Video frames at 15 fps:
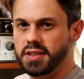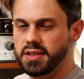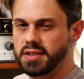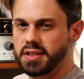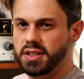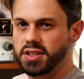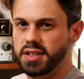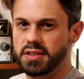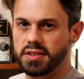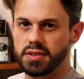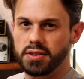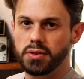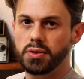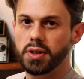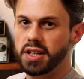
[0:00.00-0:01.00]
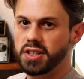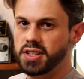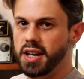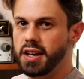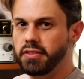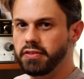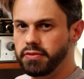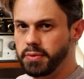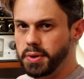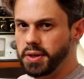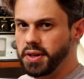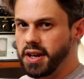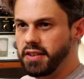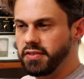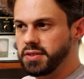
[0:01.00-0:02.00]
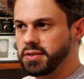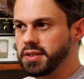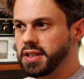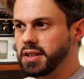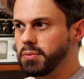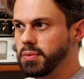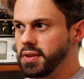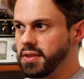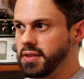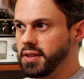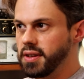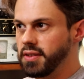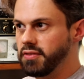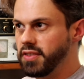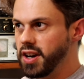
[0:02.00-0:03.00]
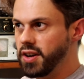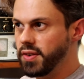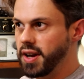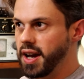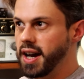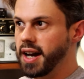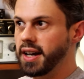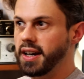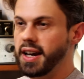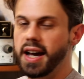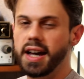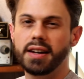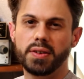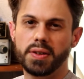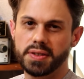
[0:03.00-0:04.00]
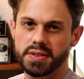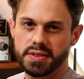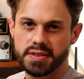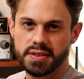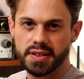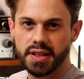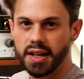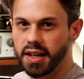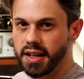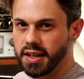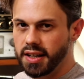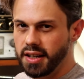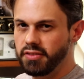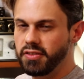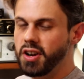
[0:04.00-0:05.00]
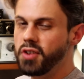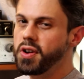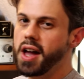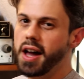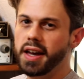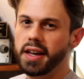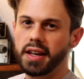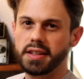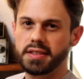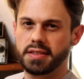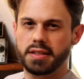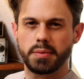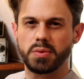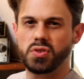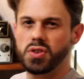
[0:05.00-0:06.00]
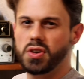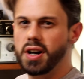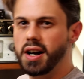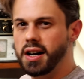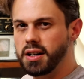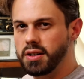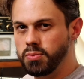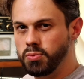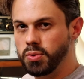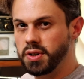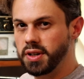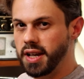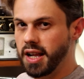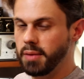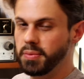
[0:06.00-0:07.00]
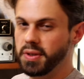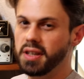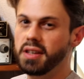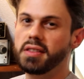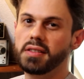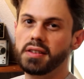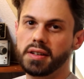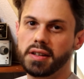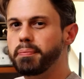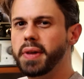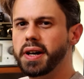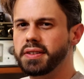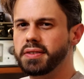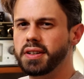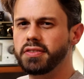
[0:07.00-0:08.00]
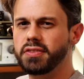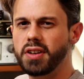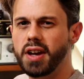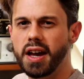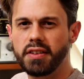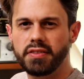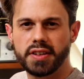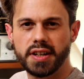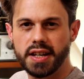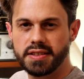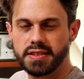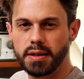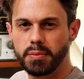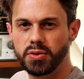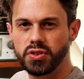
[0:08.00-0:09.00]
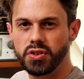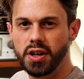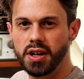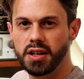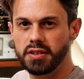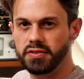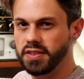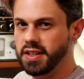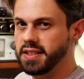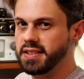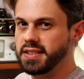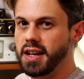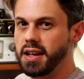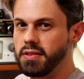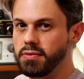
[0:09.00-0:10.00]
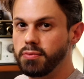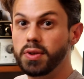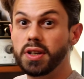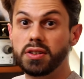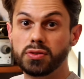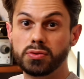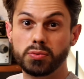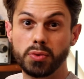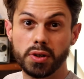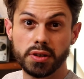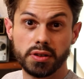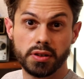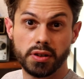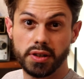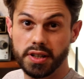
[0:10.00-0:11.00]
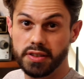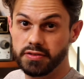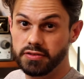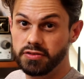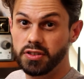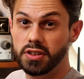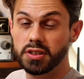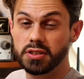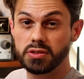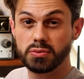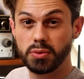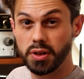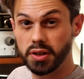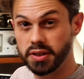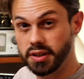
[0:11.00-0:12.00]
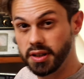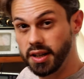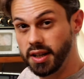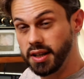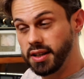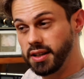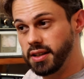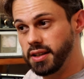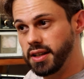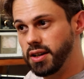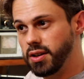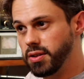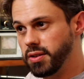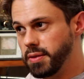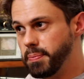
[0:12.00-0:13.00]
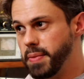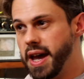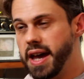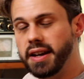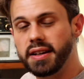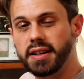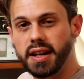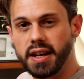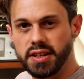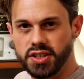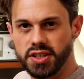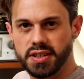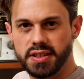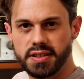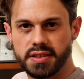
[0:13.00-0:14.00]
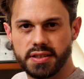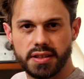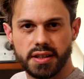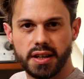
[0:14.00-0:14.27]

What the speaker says: such as UHF, where you have to deal with very high line losses, a very high SWR wouldn't help either. But if you have an SWR of, let's say, 3 to 1 or even 4 to 1 on the band edges,